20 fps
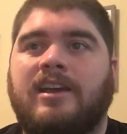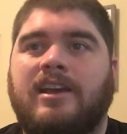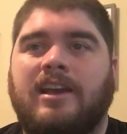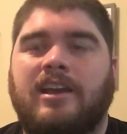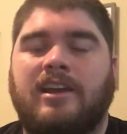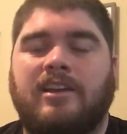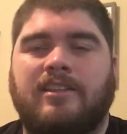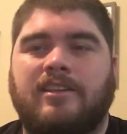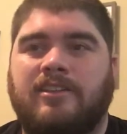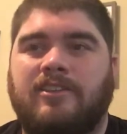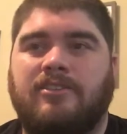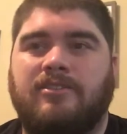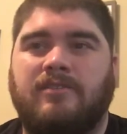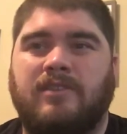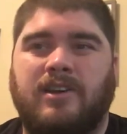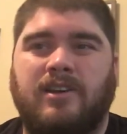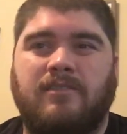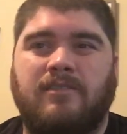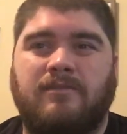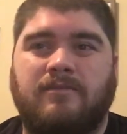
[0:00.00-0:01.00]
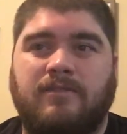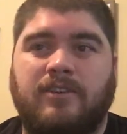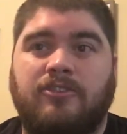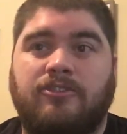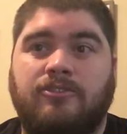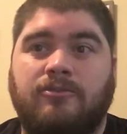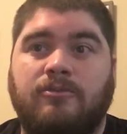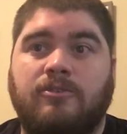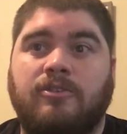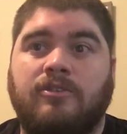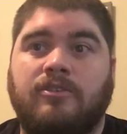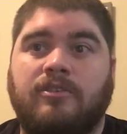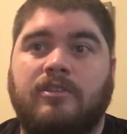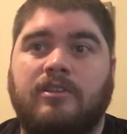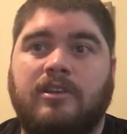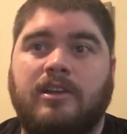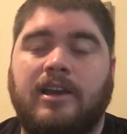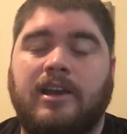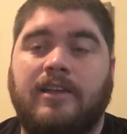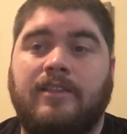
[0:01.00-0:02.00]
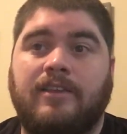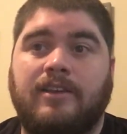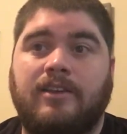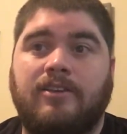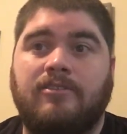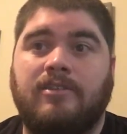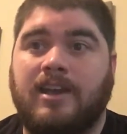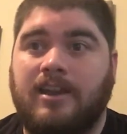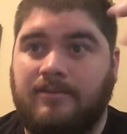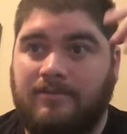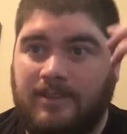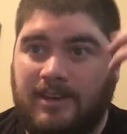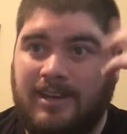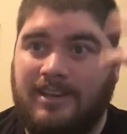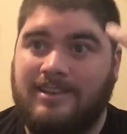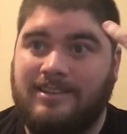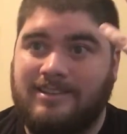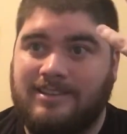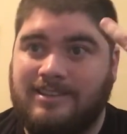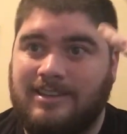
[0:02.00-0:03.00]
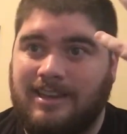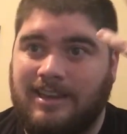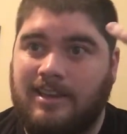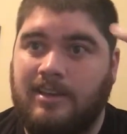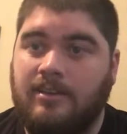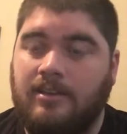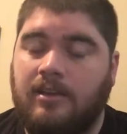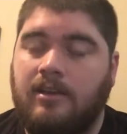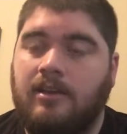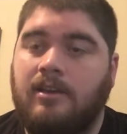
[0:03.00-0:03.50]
Anything that's very visual that you kind of need to see,